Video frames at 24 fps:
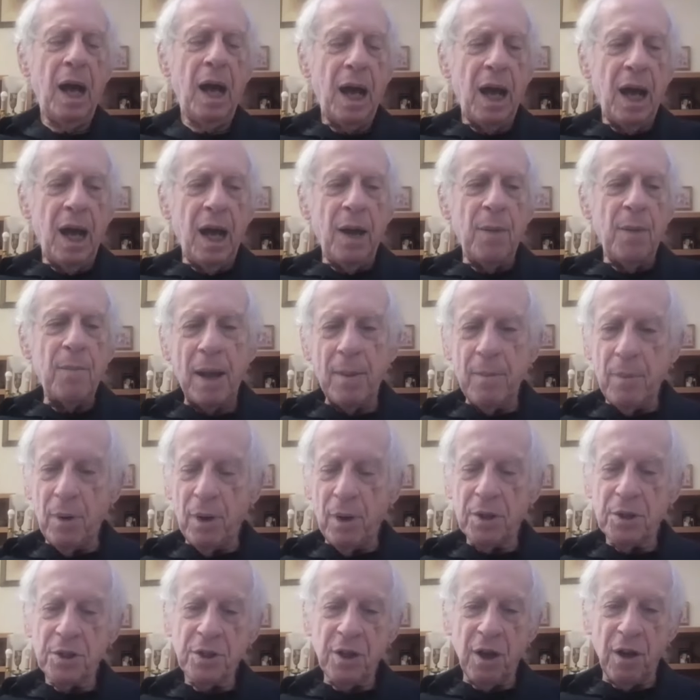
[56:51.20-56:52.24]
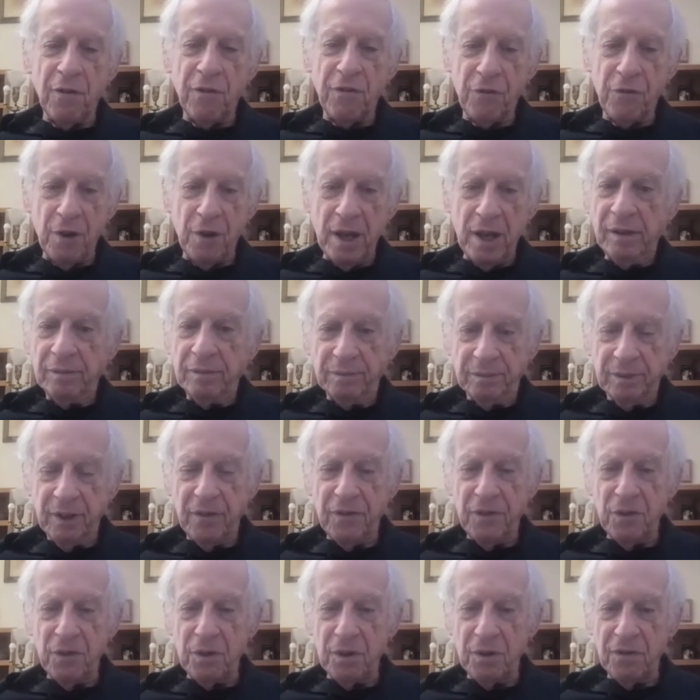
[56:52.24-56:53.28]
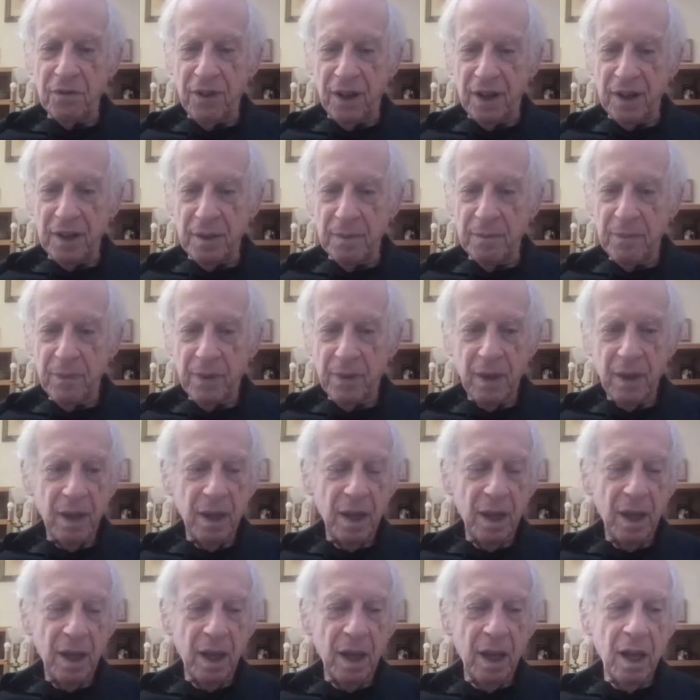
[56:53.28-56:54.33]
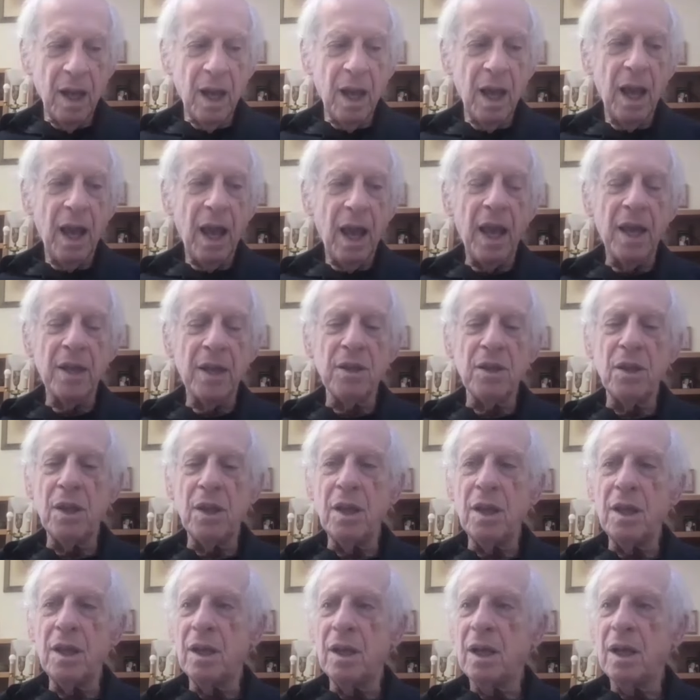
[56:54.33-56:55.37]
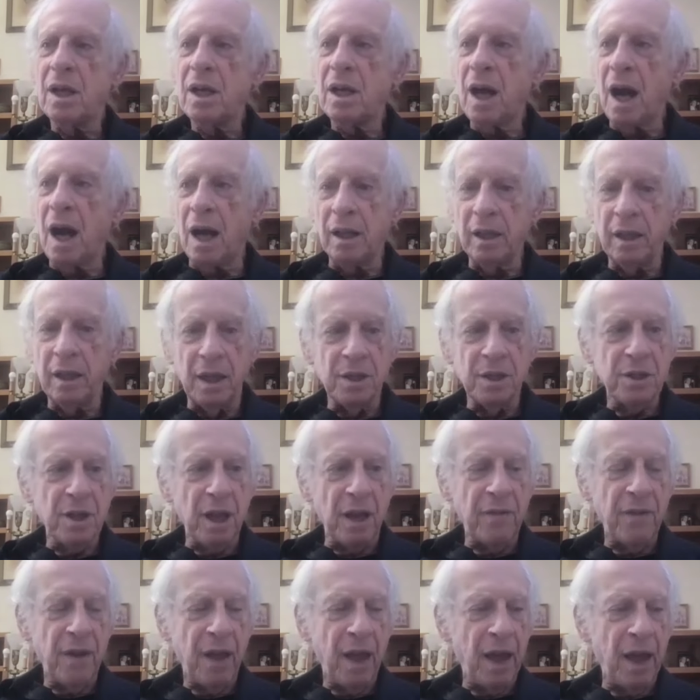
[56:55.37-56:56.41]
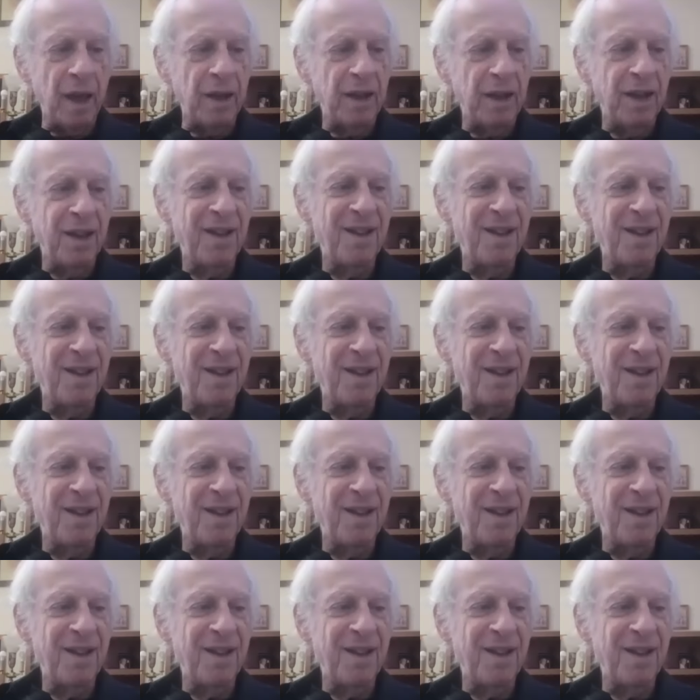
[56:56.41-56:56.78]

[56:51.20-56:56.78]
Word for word: Uh, my books are free if you can find them and the colleagues I've had,